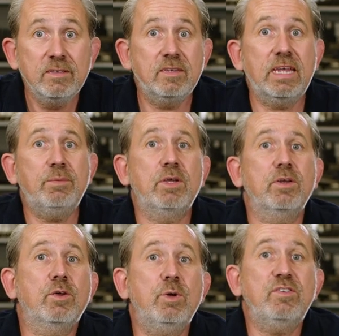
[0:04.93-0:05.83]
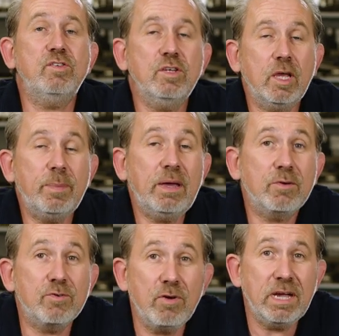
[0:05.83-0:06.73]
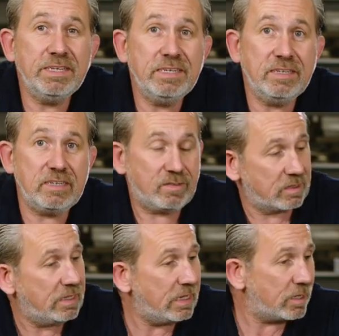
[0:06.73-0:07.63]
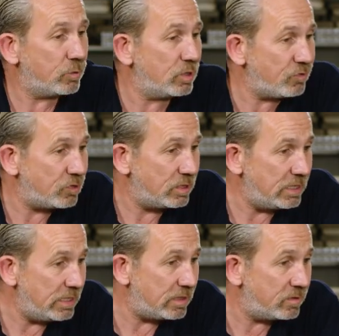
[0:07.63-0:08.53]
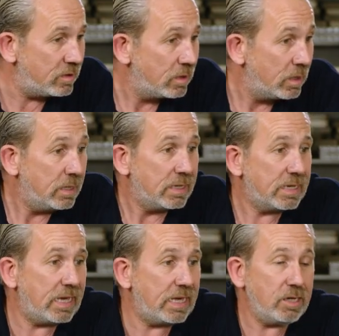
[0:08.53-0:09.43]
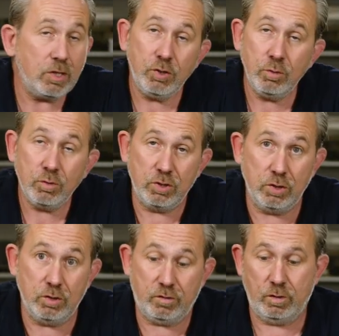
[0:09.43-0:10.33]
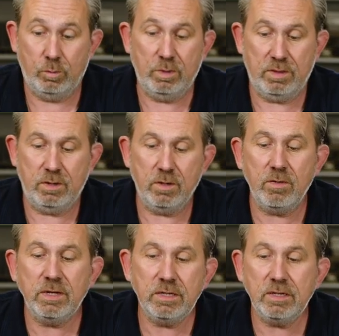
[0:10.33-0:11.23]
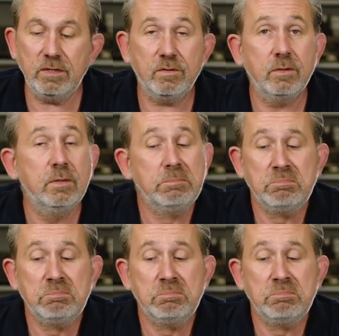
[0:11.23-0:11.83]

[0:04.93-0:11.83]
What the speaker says: Today we've got a question about grinding disc, and that question is, can you cut with a grinding disc?